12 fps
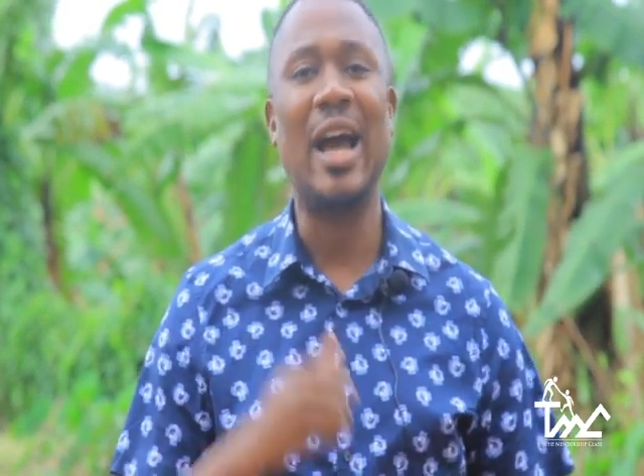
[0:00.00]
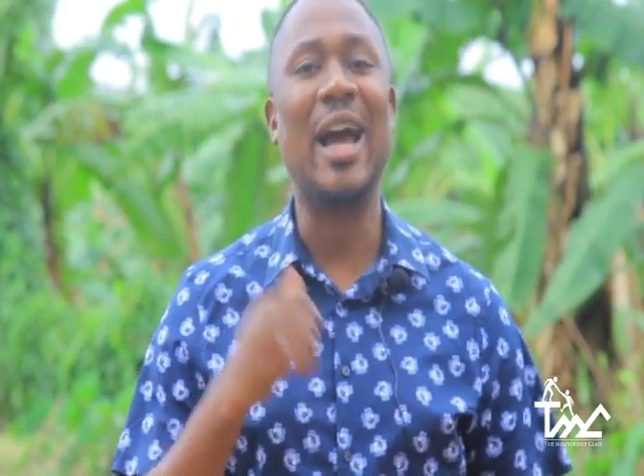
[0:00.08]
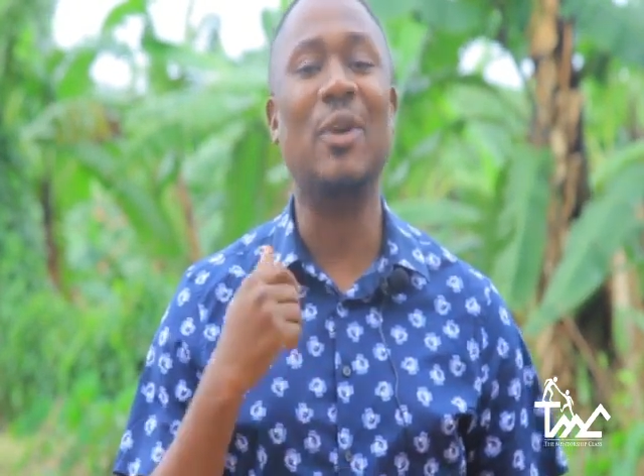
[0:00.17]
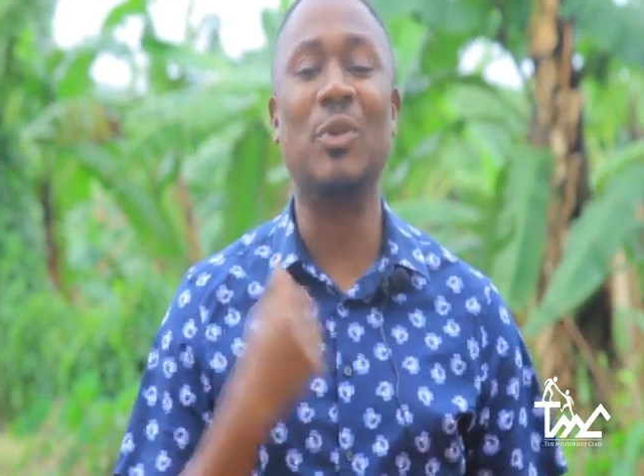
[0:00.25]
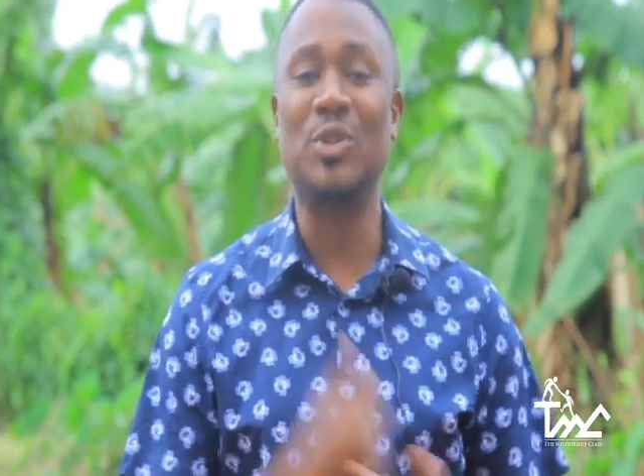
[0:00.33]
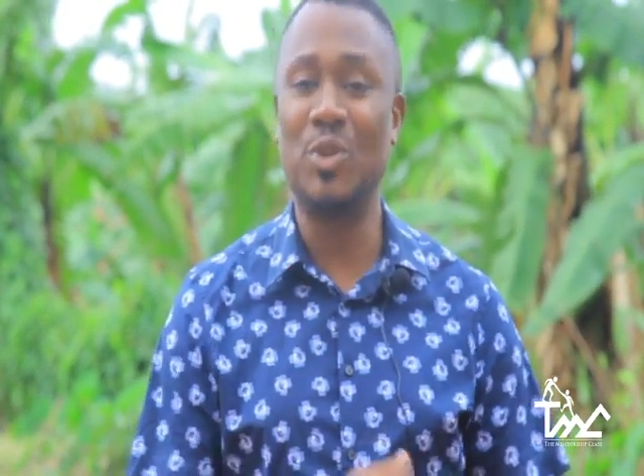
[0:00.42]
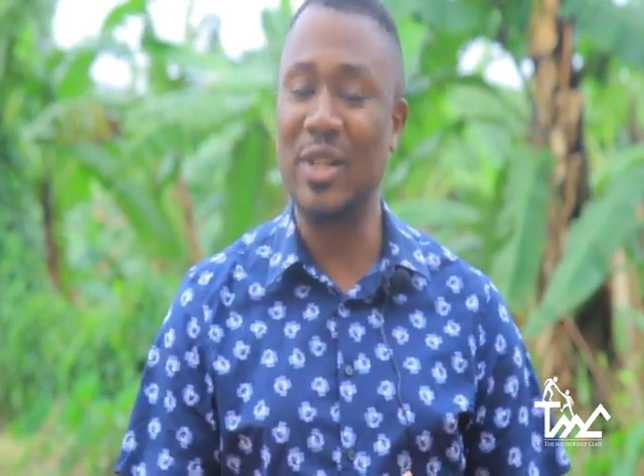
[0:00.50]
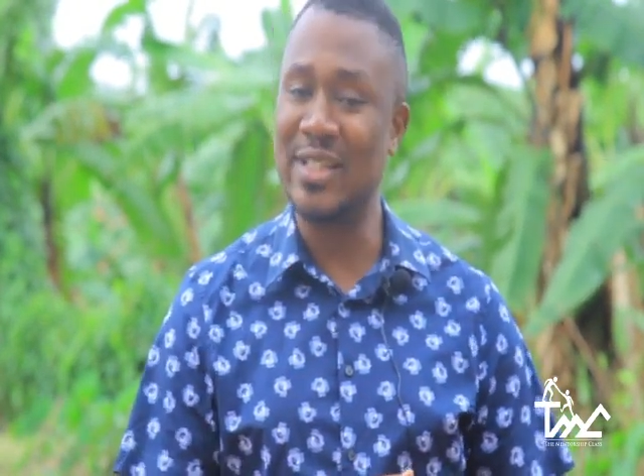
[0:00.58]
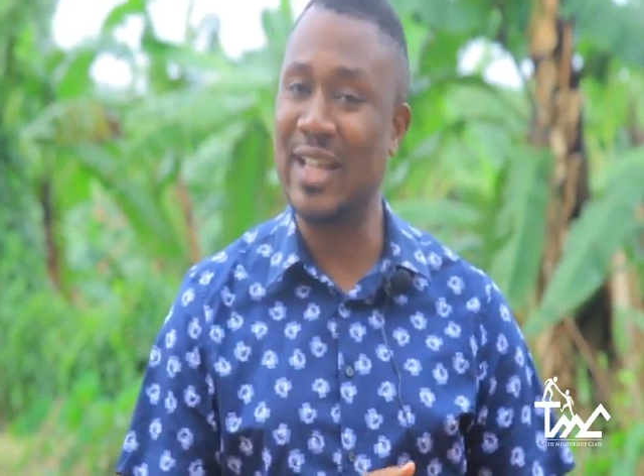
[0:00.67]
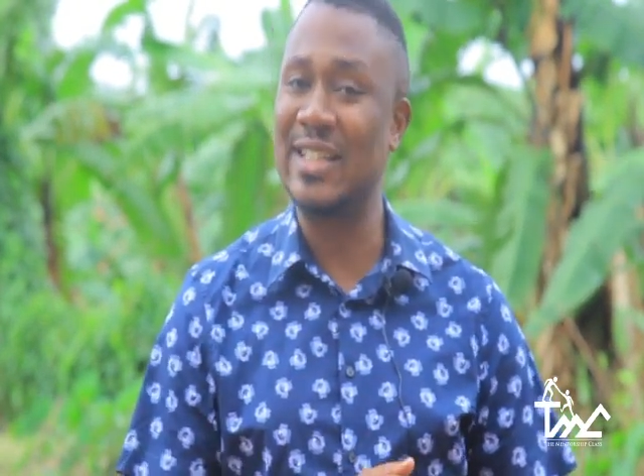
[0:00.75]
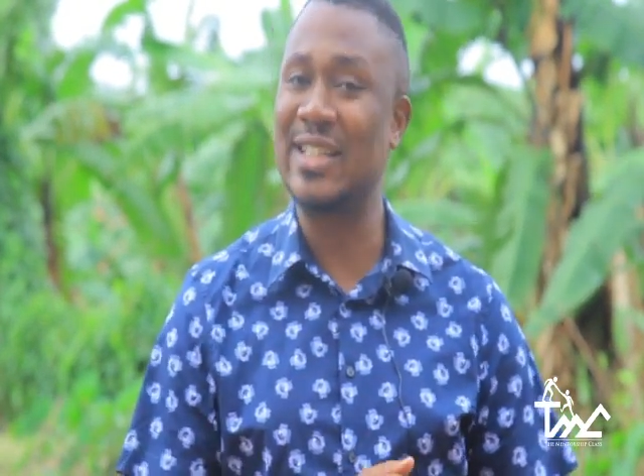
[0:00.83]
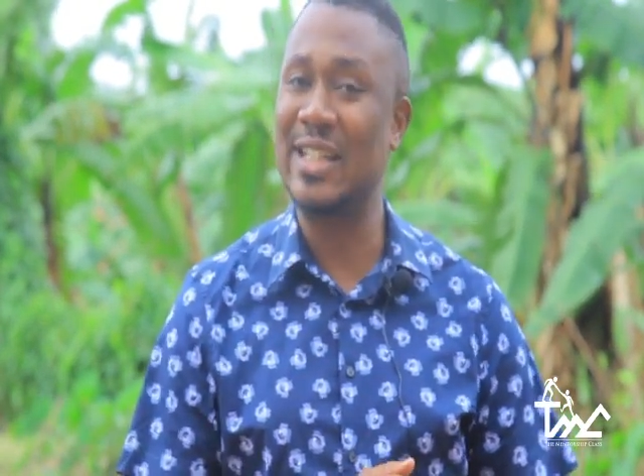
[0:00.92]
I wish you a
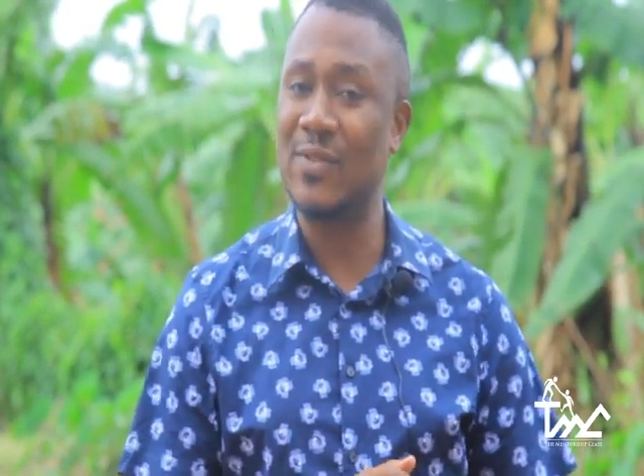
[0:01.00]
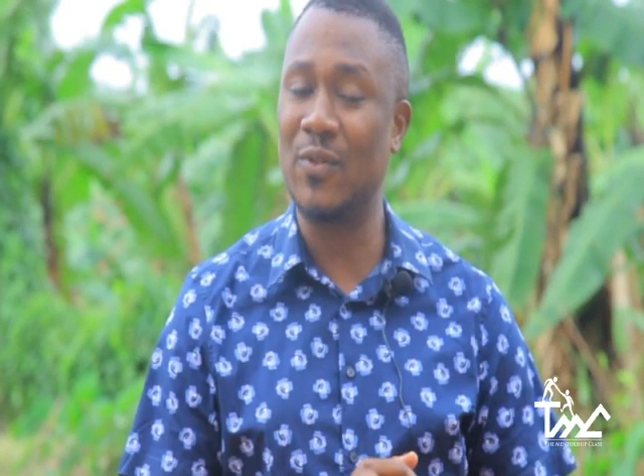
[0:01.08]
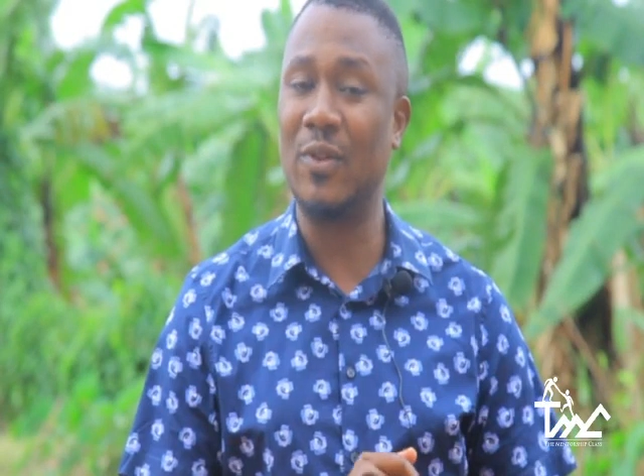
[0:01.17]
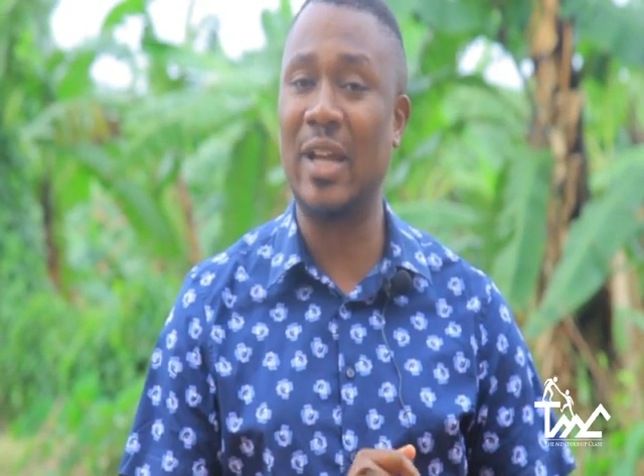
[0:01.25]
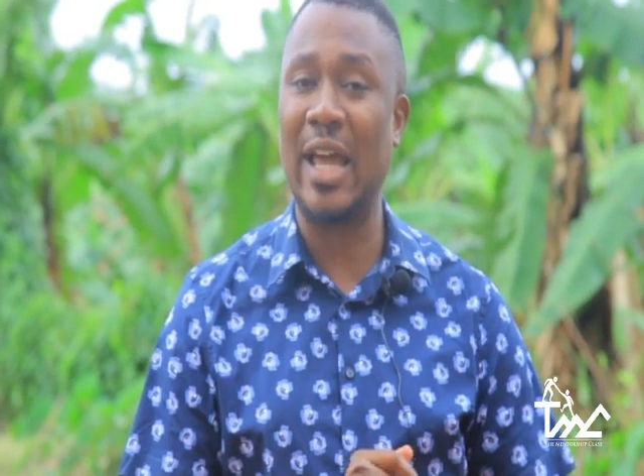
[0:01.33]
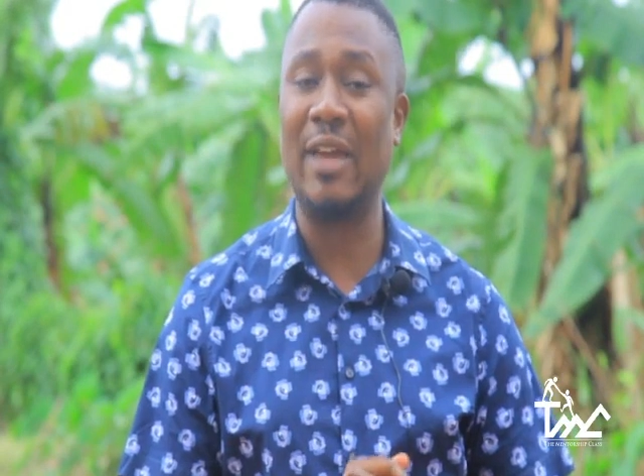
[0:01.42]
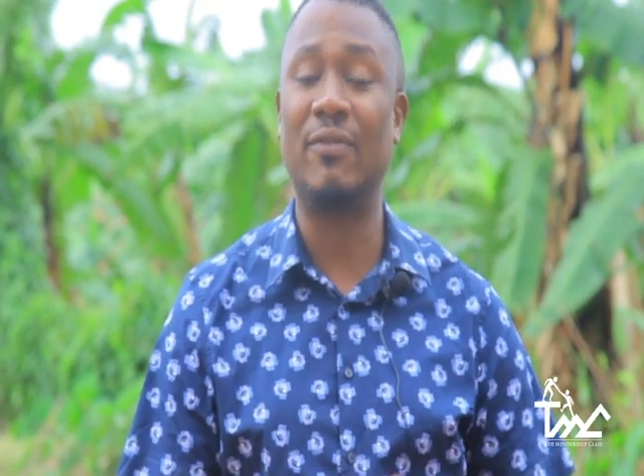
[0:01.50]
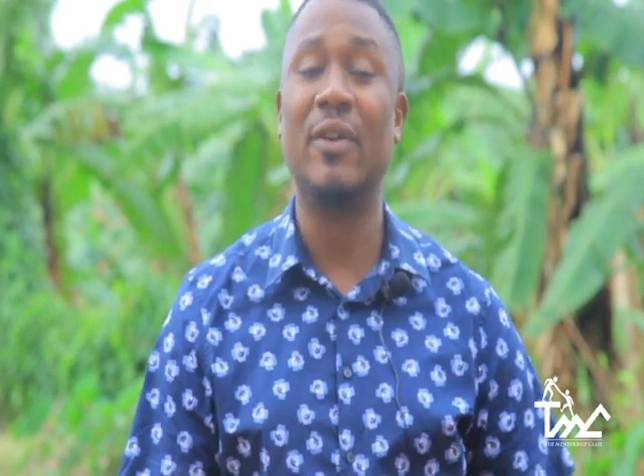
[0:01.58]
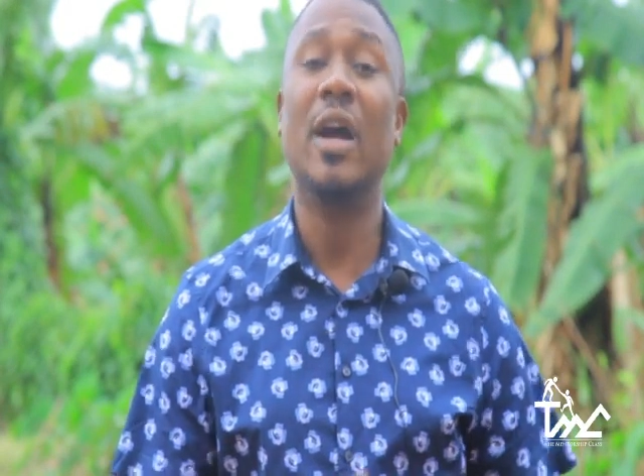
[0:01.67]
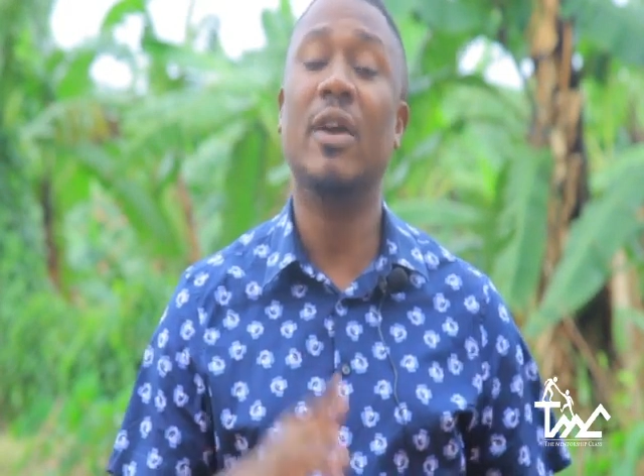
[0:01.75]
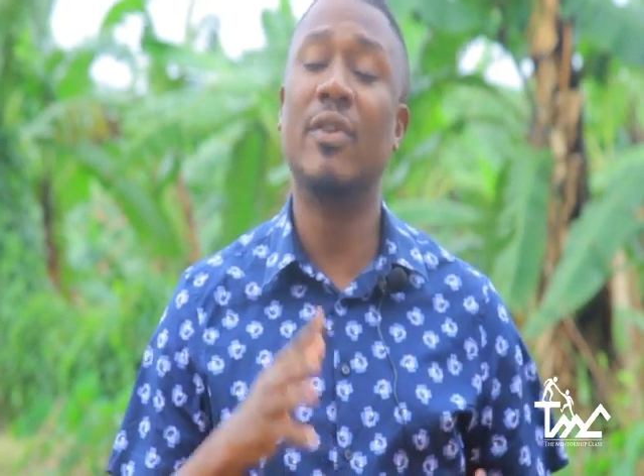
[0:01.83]
successful life.